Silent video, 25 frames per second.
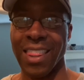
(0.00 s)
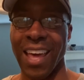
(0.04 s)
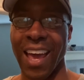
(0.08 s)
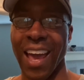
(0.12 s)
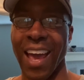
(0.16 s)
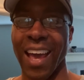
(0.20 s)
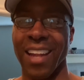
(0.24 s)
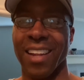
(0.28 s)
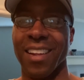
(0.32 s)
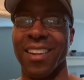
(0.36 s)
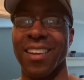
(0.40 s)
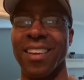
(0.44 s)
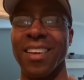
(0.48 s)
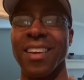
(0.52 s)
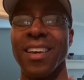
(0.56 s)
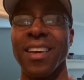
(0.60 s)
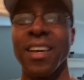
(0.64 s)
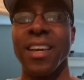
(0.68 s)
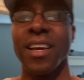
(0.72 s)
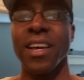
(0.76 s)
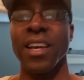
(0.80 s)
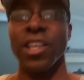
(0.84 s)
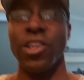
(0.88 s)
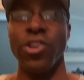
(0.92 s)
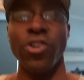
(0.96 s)
that
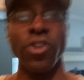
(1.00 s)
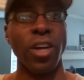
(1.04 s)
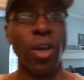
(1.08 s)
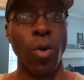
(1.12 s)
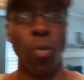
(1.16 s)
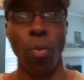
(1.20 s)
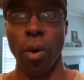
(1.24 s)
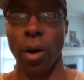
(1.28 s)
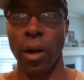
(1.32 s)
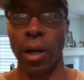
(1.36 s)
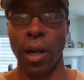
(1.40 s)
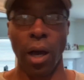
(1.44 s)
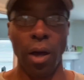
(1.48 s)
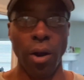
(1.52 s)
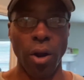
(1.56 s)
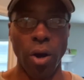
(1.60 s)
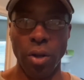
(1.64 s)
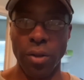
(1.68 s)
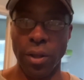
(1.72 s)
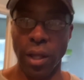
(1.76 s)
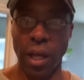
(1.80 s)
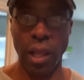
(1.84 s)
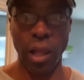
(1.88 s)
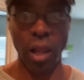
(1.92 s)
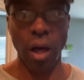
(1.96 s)
you can work out all
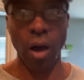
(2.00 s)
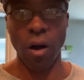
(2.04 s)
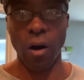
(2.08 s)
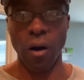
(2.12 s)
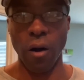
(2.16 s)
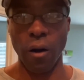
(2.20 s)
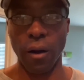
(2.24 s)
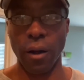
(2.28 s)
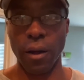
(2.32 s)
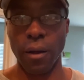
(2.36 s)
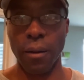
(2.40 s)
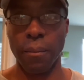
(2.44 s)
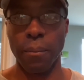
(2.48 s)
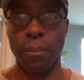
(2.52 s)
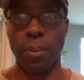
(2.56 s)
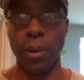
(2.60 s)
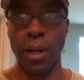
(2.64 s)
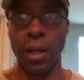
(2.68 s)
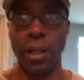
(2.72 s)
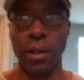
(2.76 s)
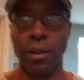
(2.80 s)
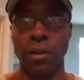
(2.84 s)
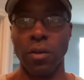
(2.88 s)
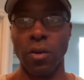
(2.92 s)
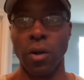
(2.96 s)
day long,
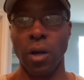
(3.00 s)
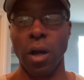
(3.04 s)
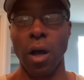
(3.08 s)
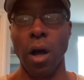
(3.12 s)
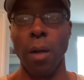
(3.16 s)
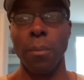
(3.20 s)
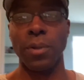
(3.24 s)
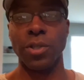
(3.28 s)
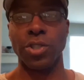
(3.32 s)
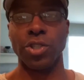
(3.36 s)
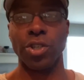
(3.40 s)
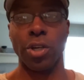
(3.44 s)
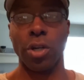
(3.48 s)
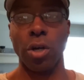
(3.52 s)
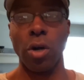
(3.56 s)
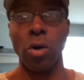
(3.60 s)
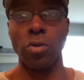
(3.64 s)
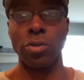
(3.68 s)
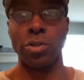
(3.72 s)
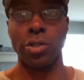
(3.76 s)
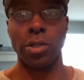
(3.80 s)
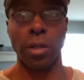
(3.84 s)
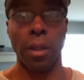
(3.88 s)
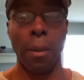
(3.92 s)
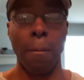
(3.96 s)
but to accomplish your
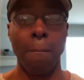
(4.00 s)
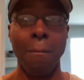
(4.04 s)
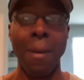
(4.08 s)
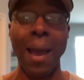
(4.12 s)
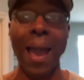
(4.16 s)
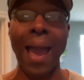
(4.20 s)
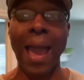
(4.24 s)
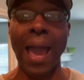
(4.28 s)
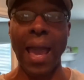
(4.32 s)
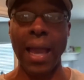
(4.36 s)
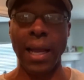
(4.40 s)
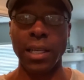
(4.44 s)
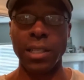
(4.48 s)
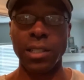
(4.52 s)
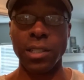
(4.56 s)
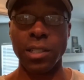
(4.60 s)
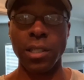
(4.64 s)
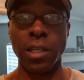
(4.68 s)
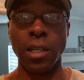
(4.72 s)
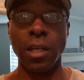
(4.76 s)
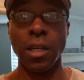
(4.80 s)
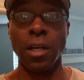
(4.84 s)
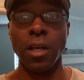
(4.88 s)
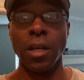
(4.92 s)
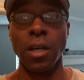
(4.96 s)
goals to the max,
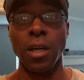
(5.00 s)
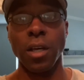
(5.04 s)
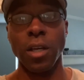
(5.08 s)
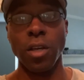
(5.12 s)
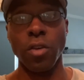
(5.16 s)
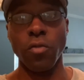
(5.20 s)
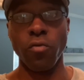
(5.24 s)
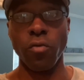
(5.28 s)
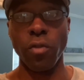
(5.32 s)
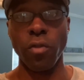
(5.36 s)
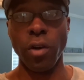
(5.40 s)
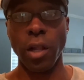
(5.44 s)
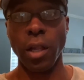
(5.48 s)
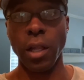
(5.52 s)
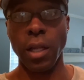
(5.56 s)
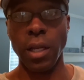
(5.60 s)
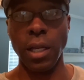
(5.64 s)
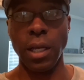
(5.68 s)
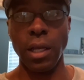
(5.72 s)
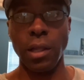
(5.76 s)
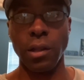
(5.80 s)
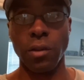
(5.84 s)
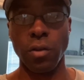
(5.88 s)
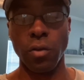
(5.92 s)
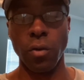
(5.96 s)
you really
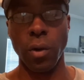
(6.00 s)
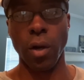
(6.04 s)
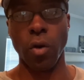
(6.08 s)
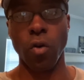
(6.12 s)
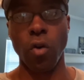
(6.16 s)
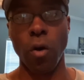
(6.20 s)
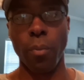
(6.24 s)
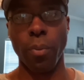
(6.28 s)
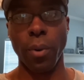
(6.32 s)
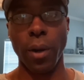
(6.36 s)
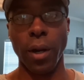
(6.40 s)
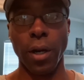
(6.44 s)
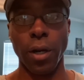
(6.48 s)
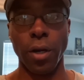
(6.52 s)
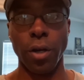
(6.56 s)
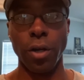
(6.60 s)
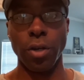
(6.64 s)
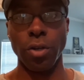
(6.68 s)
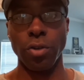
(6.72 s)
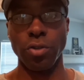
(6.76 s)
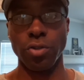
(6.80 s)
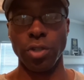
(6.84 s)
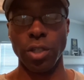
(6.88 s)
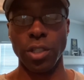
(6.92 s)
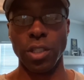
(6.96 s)
need to incorporate a good
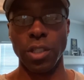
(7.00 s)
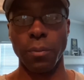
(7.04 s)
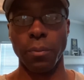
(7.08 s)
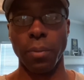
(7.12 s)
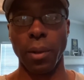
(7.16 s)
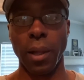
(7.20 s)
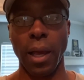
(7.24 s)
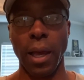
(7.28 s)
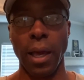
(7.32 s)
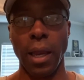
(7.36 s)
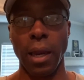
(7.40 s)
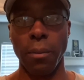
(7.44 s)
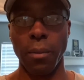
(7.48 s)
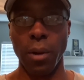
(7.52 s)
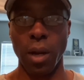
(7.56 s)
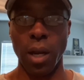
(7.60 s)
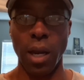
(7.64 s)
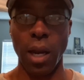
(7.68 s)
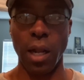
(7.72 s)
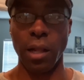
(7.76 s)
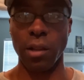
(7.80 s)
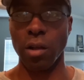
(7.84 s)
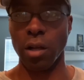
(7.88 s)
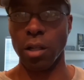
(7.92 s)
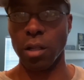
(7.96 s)
nutrition plan. And,
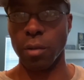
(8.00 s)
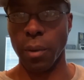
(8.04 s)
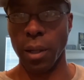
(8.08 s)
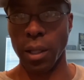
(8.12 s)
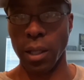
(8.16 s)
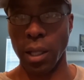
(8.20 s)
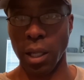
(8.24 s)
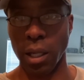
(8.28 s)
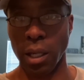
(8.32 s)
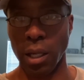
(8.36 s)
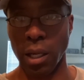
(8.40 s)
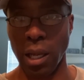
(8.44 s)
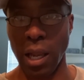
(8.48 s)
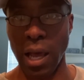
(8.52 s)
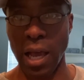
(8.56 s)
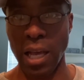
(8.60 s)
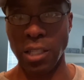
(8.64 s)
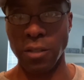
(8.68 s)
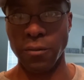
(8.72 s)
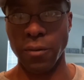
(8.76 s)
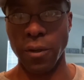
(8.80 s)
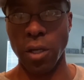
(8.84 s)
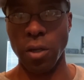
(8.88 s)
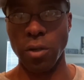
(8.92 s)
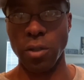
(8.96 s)
and I talked about that in the
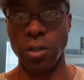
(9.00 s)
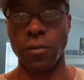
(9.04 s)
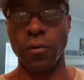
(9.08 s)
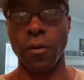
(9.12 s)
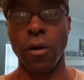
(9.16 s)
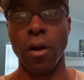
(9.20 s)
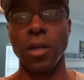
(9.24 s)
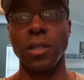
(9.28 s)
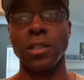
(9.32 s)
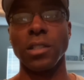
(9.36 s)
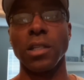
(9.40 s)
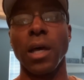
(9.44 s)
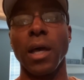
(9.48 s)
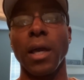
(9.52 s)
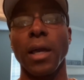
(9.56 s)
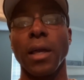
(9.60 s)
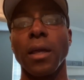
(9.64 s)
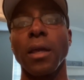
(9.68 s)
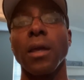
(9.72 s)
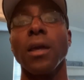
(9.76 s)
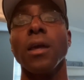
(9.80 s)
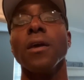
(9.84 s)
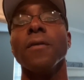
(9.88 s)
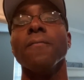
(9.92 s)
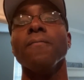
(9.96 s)
last video as far as like,
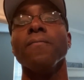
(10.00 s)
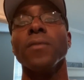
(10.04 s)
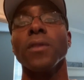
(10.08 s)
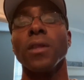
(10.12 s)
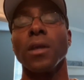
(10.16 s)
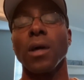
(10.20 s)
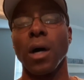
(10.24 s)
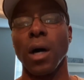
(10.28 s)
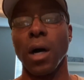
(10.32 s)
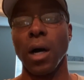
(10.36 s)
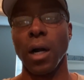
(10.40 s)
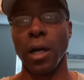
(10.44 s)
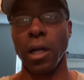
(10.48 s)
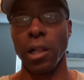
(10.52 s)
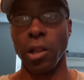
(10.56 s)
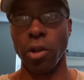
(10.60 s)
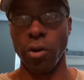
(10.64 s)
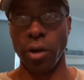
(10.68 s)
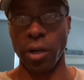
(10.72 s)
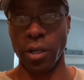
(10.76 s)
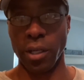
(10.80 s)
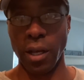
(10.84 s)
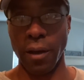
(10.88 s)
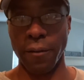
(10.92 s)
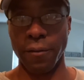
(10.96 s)
uh,
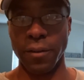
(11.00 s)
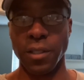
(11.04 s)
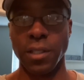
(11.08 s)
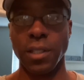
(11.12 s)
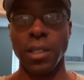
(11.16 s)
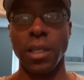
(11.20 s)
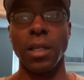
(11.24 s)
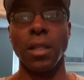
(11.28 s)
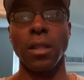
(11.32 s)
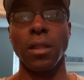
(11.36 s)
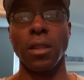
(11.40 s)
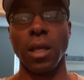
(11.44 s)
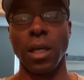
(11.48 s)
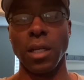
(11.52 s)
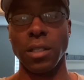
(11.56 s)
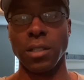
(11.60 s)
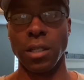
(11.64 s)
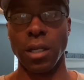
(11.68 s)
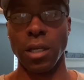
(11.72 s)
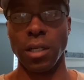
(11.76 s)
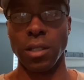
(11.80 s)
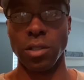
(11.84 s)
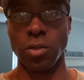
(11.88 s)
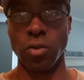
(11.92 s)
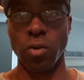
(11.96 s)
caloric deficit and things of
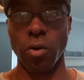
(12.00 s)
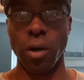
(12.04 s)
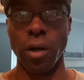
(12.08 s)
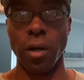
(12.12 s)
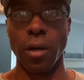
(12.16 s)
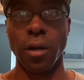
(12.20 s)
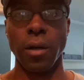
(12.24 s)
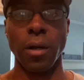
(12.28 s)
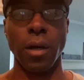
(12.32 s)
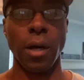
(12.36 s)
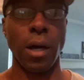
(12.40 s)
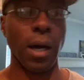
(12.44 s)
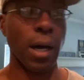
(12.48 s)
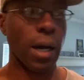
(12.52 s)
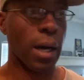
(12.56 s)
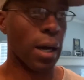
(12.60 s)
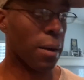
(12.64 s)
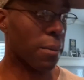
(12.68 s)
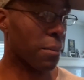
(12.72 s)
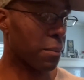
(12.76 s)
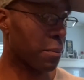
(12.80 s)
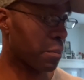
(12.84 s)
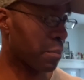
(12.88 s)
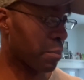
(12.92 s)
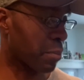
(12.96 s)
that sort.
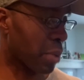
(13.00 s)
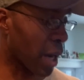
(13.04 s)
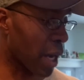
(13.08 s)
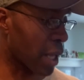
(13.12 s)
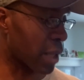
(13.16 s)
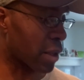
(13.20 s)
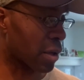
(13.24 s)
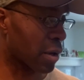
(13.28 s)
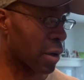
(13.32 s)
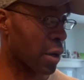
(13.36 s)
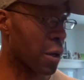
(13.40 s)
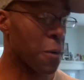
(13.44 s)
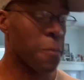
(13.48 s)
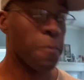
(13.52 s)
Um, but